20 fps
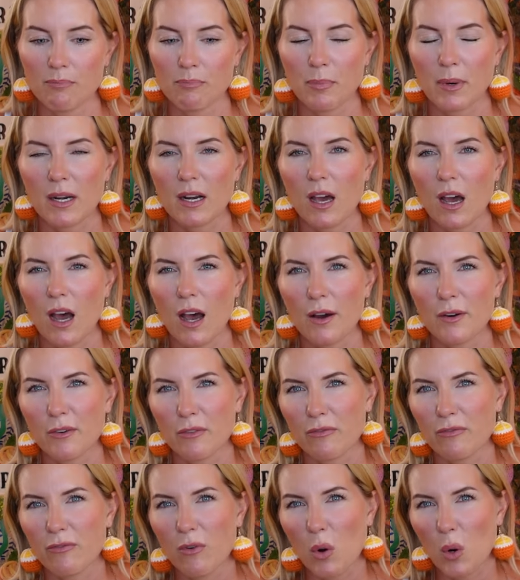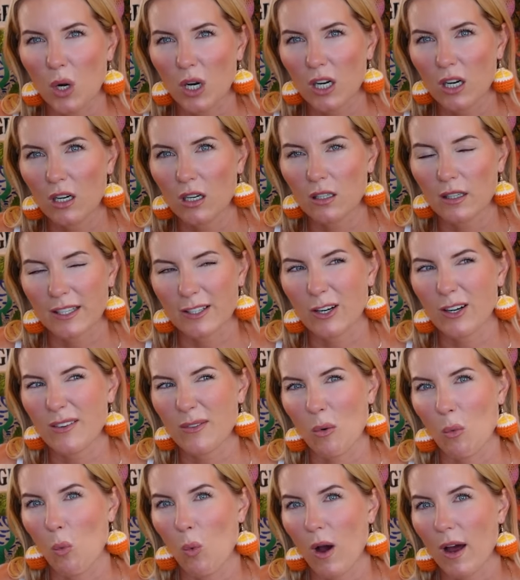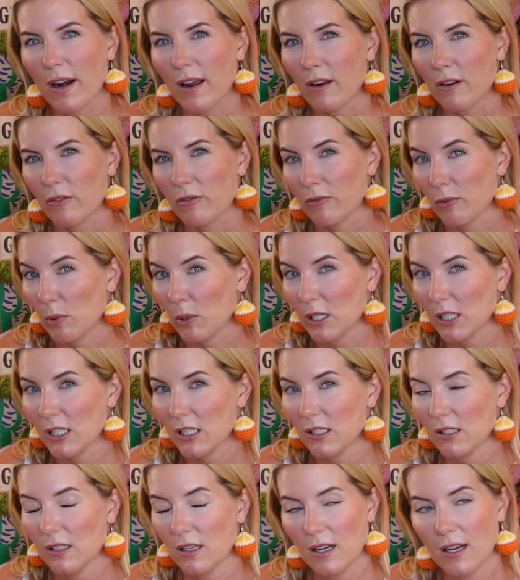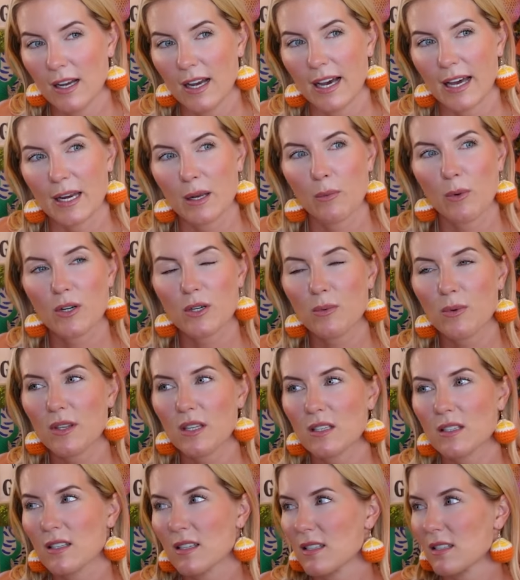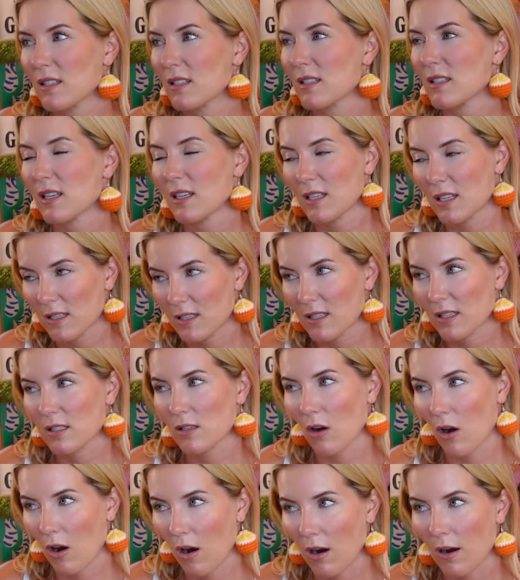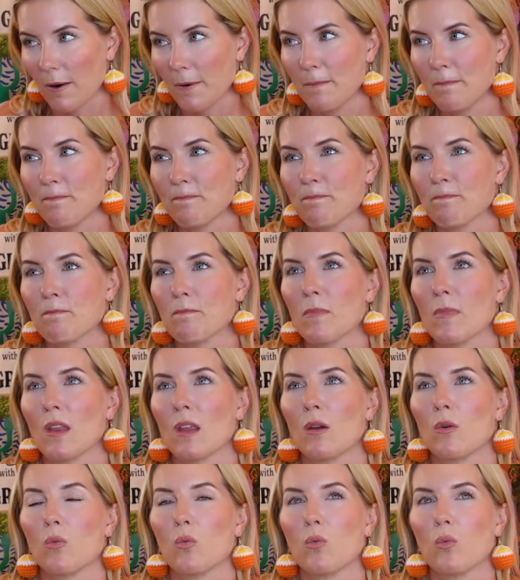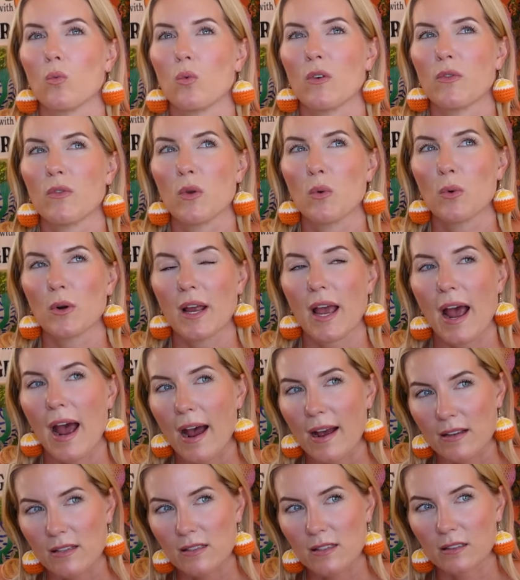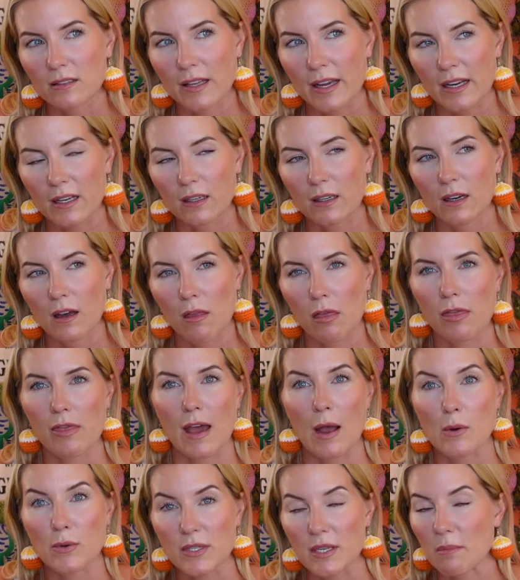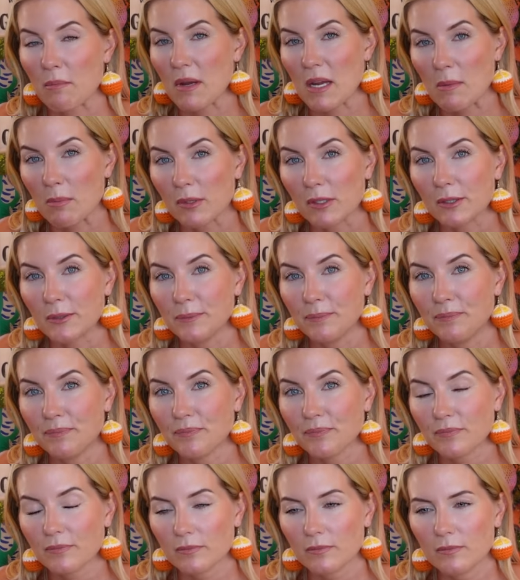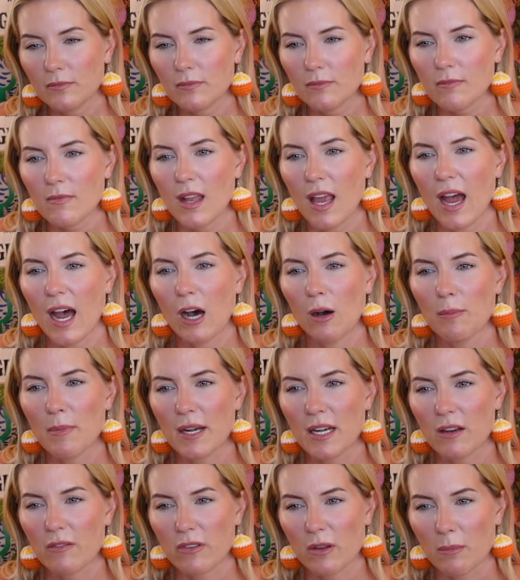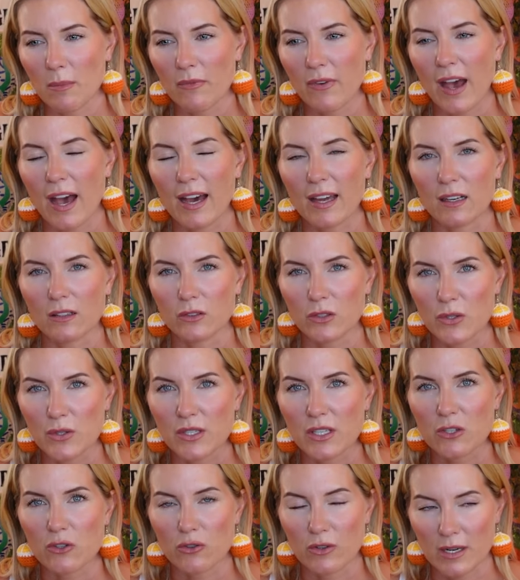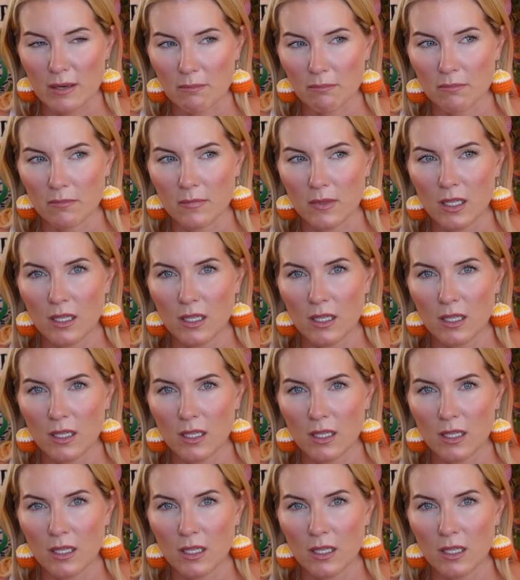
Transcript: but out of 4, like not even 1 out of 4. And I wonder what the statistics are if you were to ask like 1,000 people, how many of them had a lucid dream